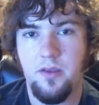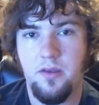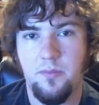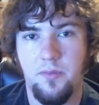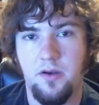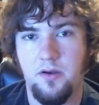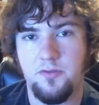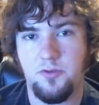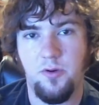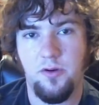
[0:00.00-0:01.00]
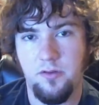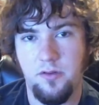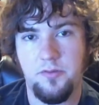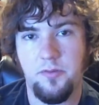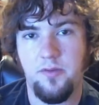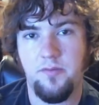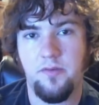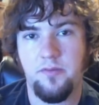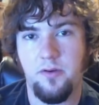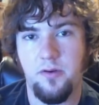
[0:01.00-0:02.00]
minute of squirrel at 25
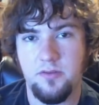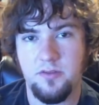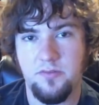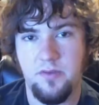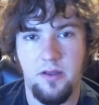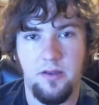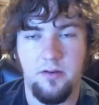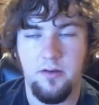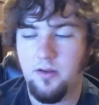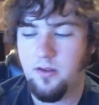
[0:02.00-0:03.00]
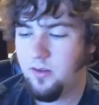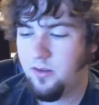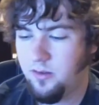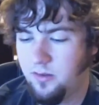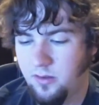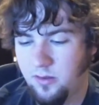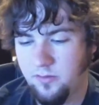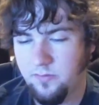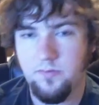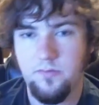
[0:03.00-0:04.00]
yards is fine
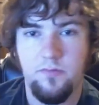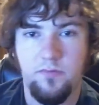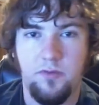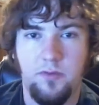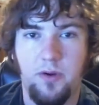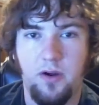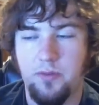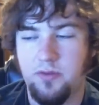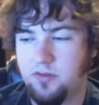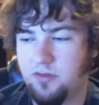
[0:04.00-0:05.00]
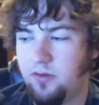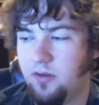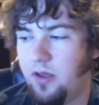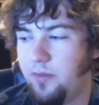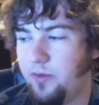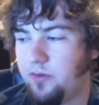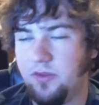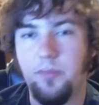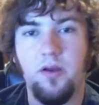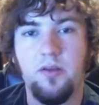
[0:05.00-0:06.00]
for the purpose. I mostly
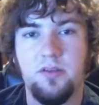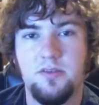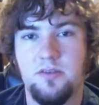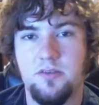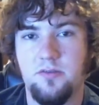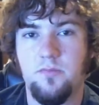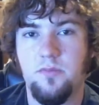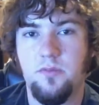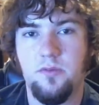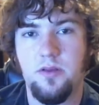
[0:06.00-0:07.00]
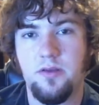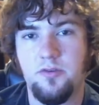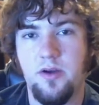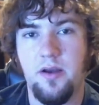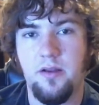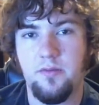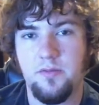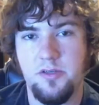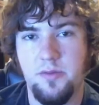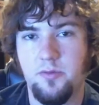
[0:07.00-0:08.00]
bought this as a
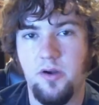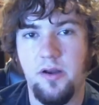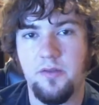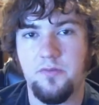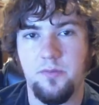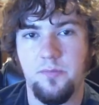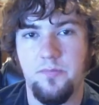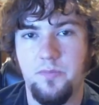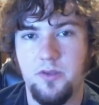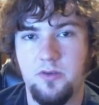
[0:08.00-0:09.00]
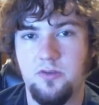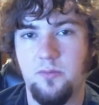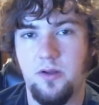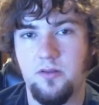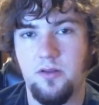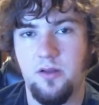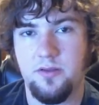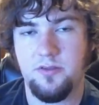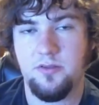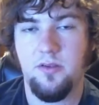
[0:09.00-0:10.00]
cheap training for shooting my Glocks.